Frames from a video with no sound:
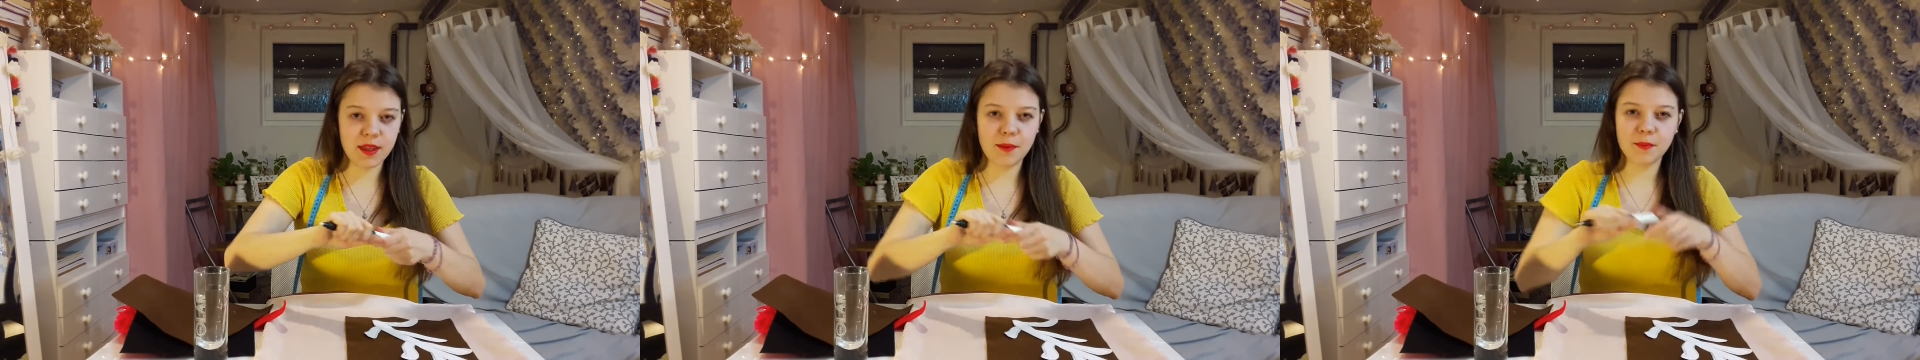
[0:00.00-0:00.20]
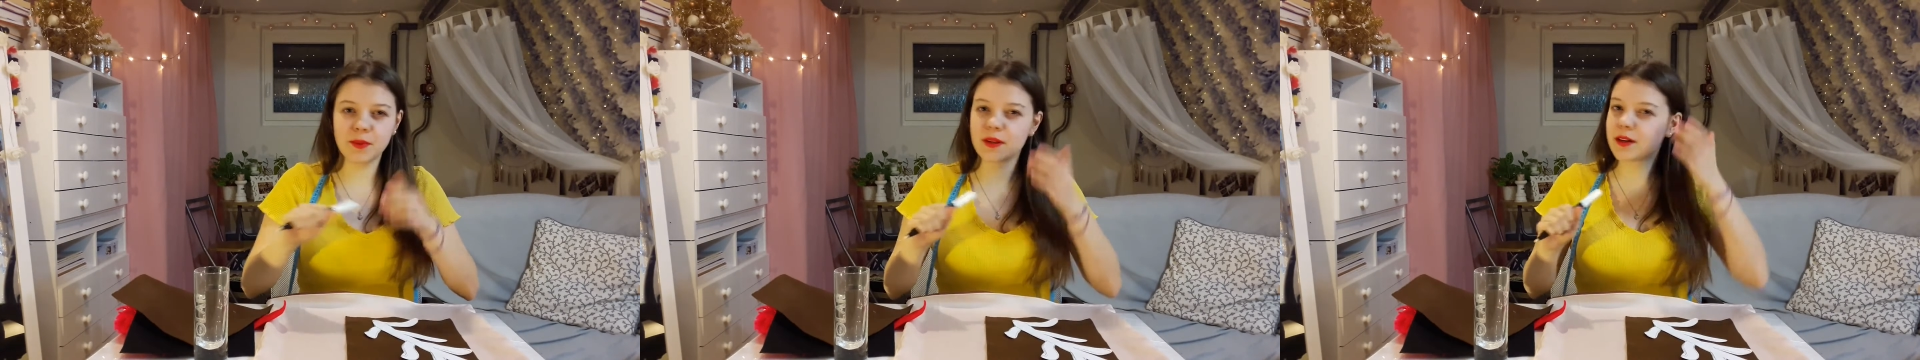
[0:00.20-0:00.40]

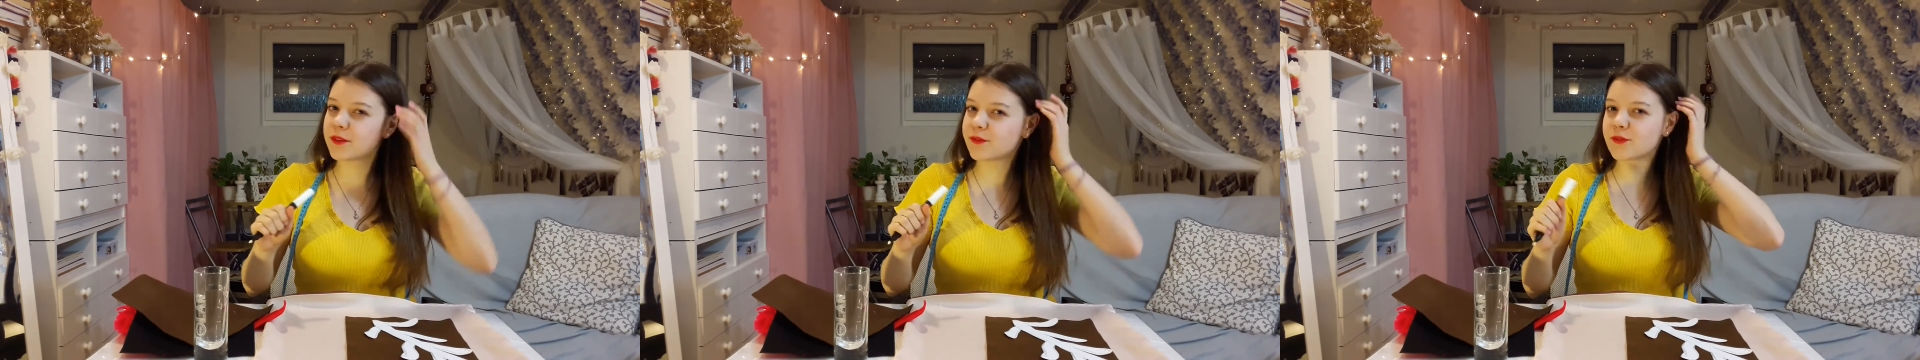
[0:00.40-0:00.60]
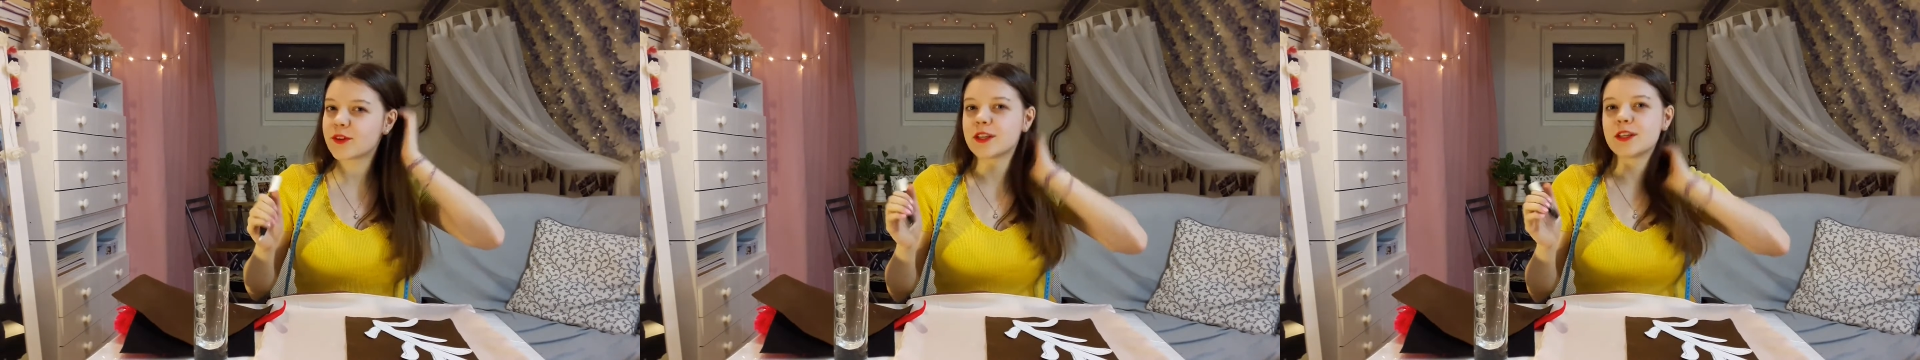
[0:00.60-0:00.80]

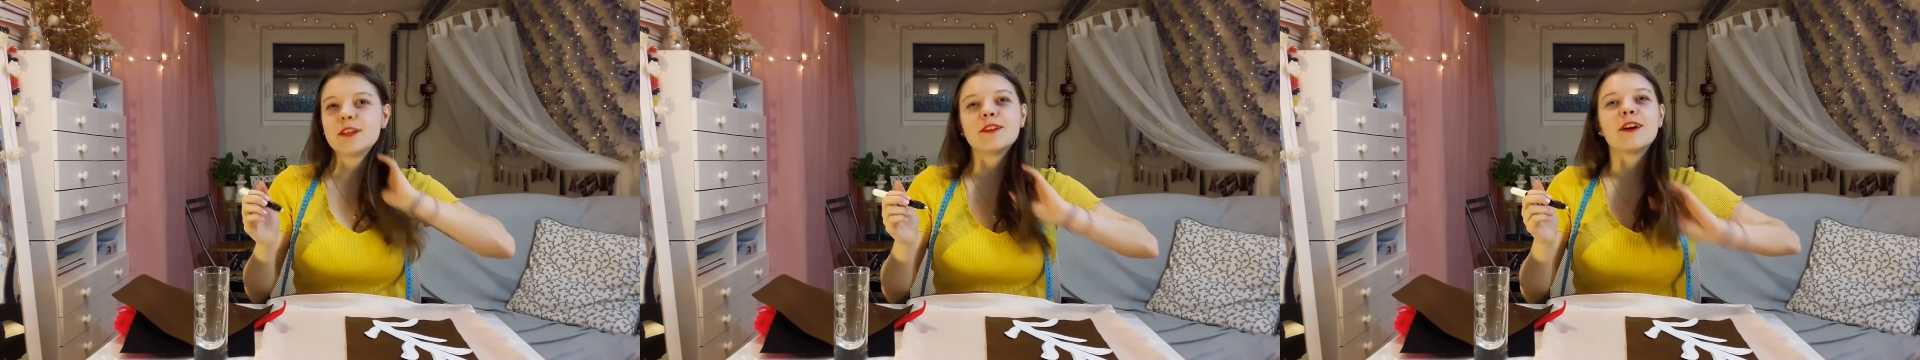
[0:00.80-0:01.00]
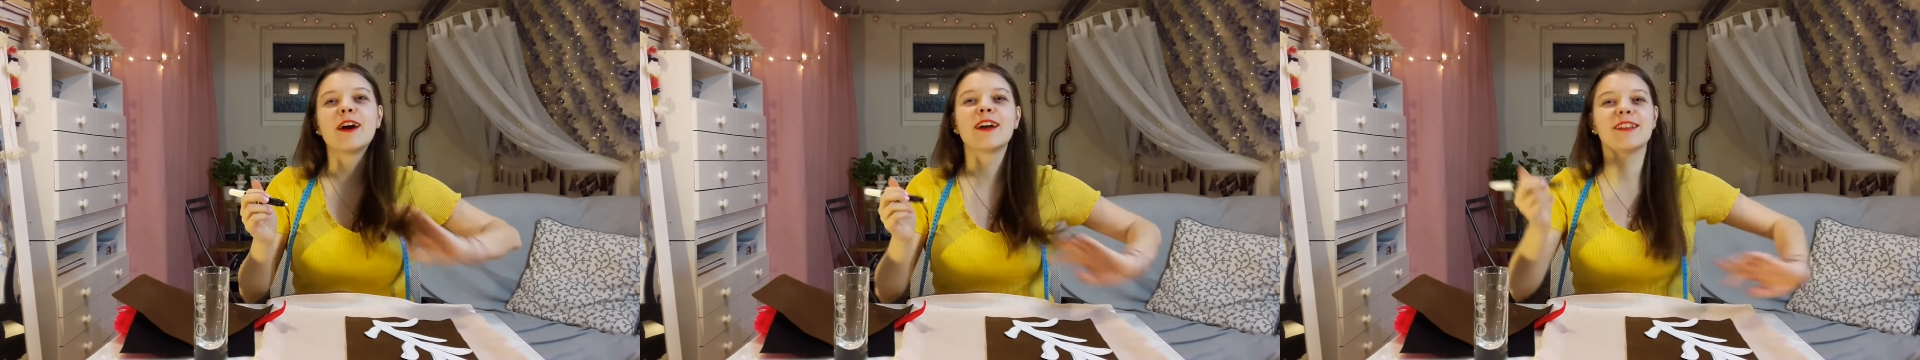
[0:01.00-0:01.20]
template for
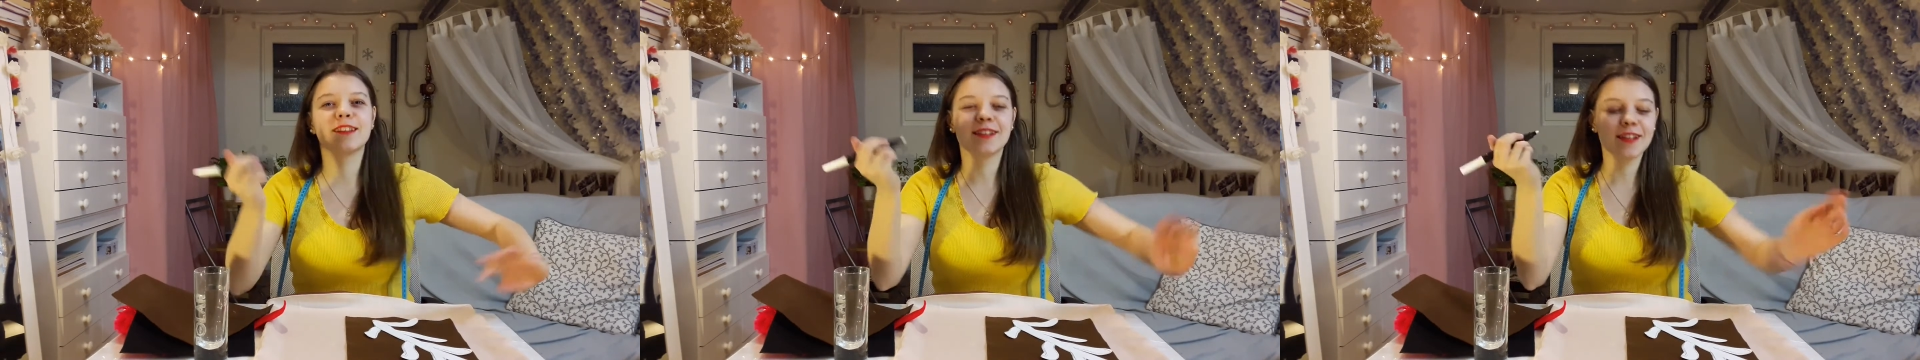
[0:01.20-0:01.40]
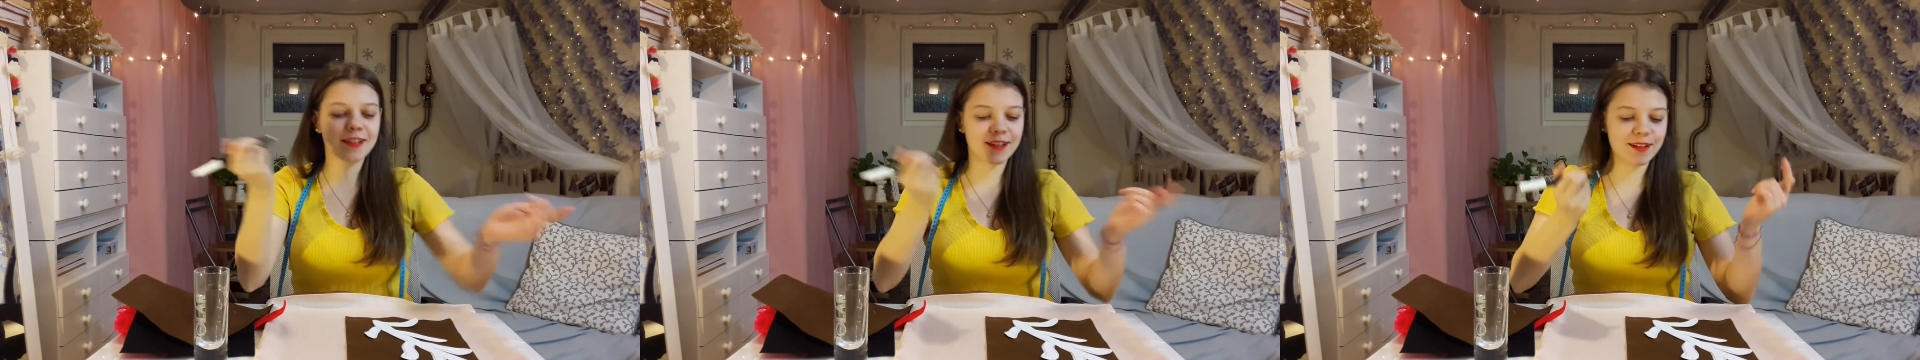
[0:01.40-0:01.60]
you in
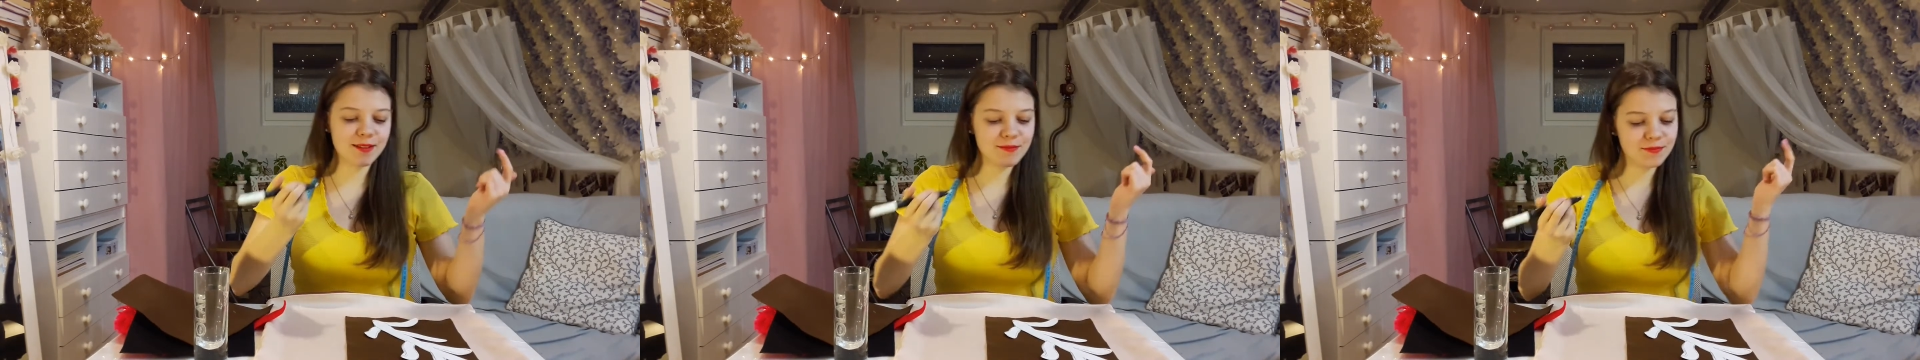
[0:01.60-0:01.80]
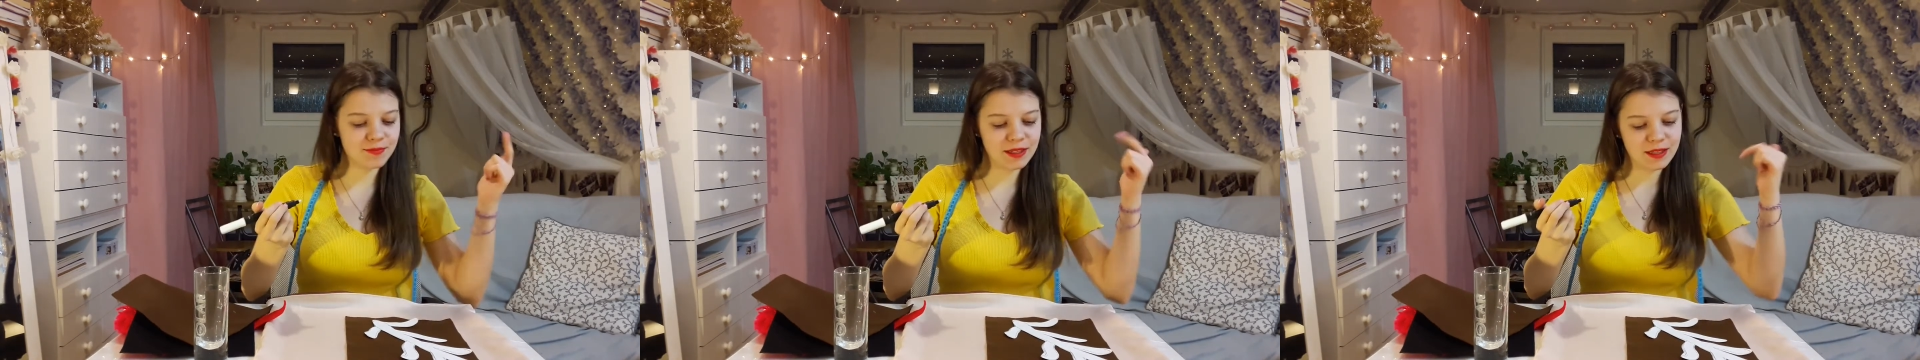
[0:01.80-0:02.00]
the
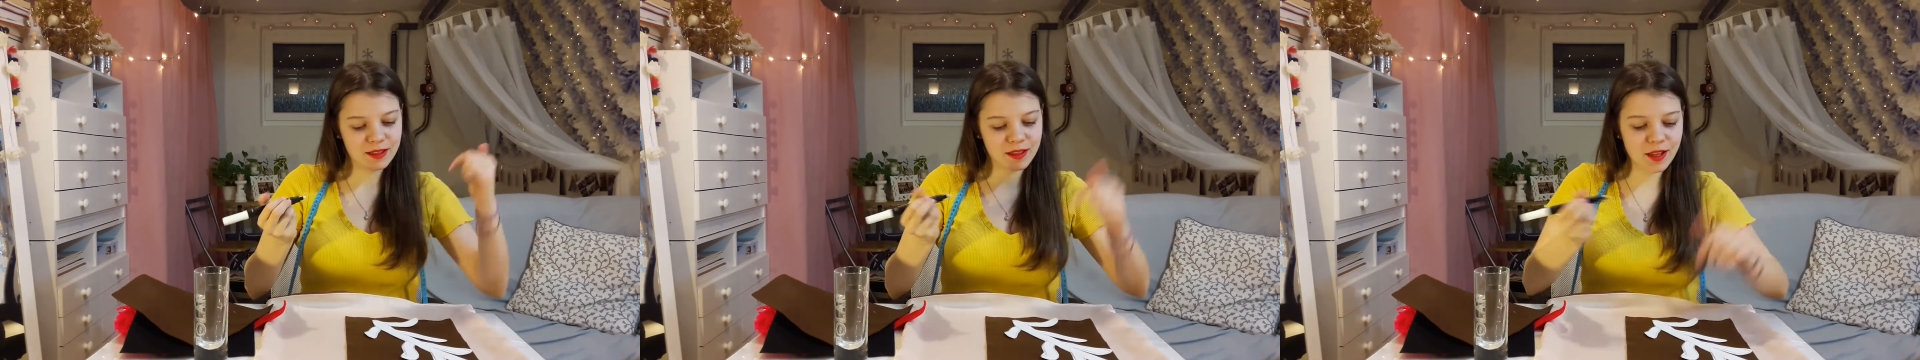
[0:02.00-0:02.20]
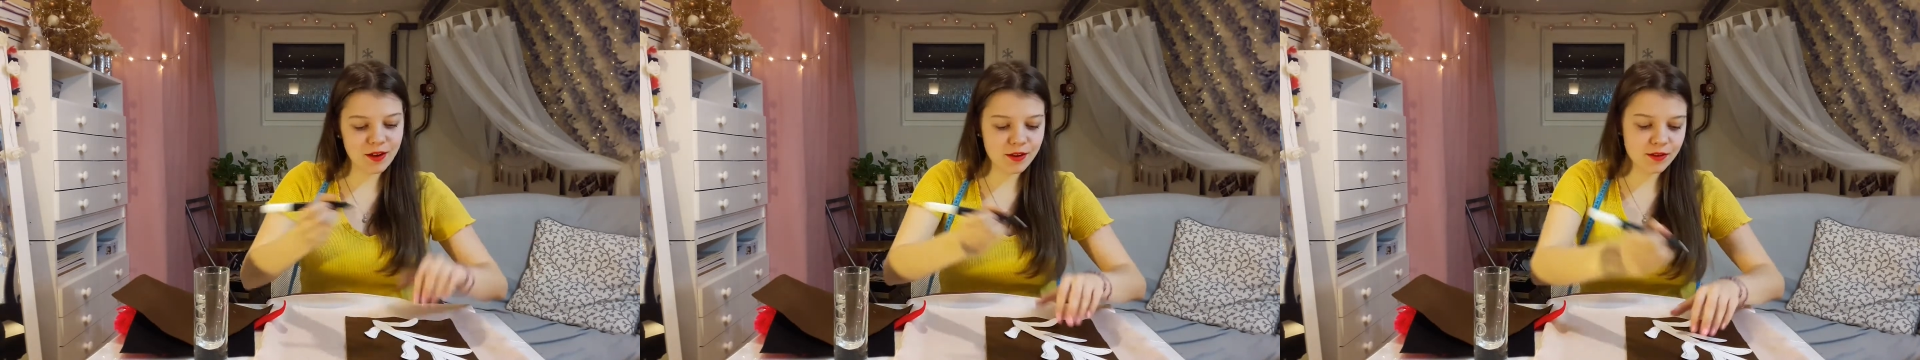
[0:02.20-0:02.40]
link
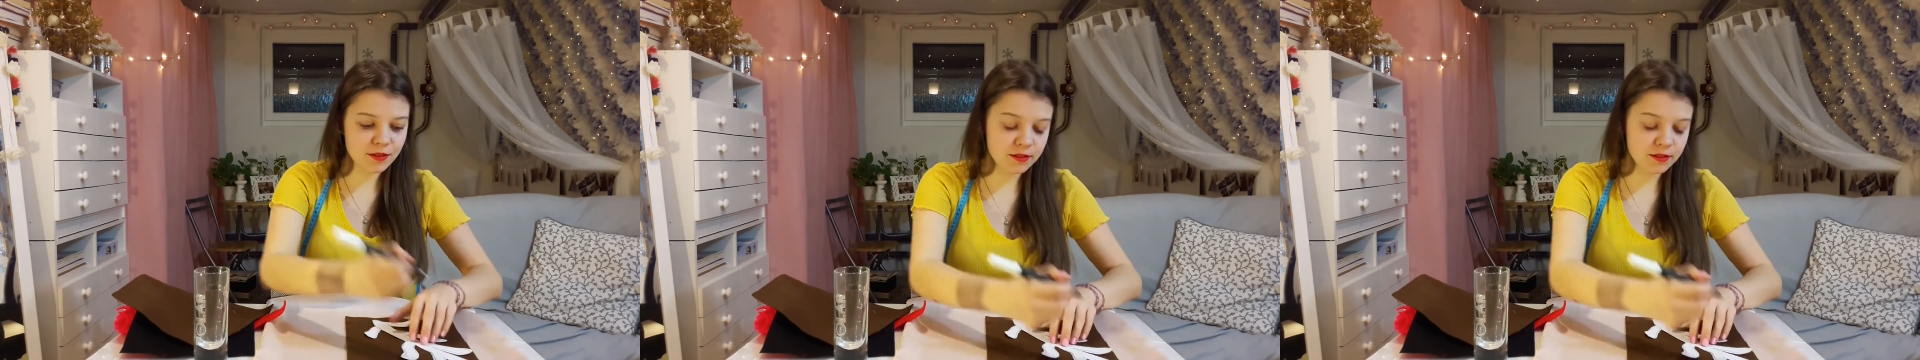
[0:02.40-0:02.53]
below,